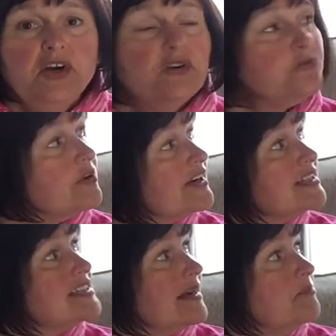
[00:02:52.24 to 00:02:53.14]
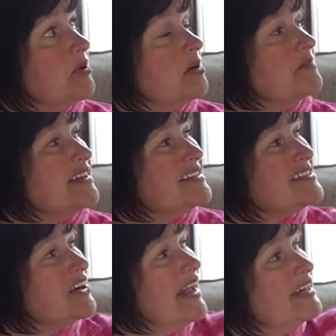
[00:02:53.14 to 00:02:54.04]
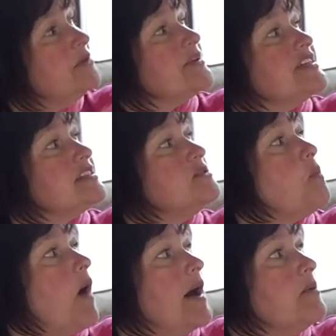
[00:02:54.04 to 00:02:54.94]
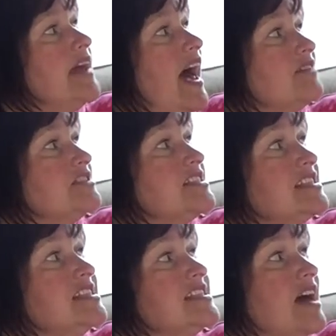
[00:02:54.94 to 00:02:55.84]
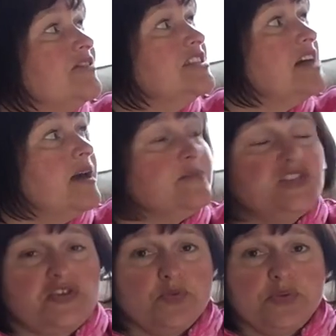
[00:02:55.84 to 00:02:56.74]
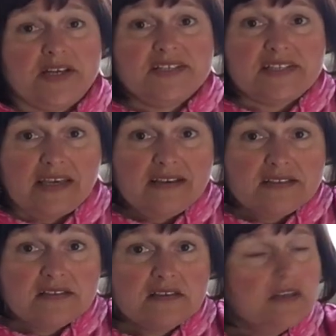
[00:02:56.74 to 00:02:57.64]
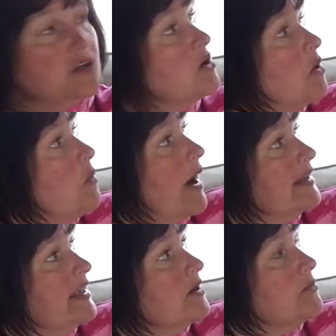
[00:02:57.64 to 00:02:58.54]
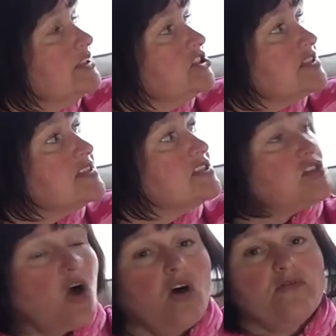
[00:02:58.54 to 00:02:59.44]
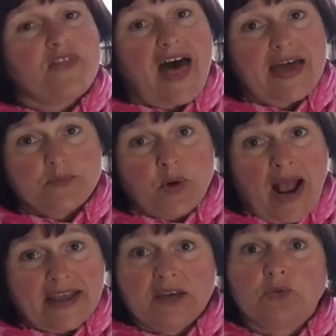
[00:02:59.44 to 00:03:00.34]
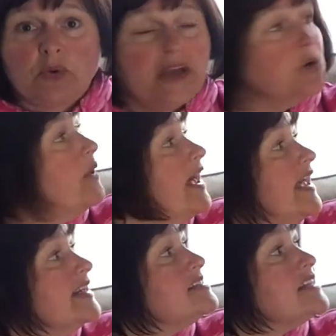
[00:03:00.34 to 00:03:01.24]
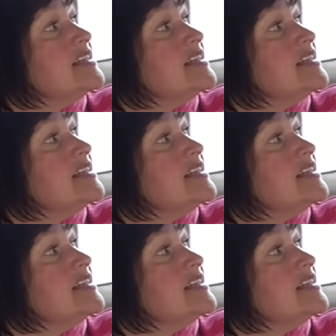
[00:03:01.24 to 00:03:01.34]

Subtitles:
For example, is there any reason why we have to see 7 times 2 plus 6? Why can't we just solve that bracket right away and say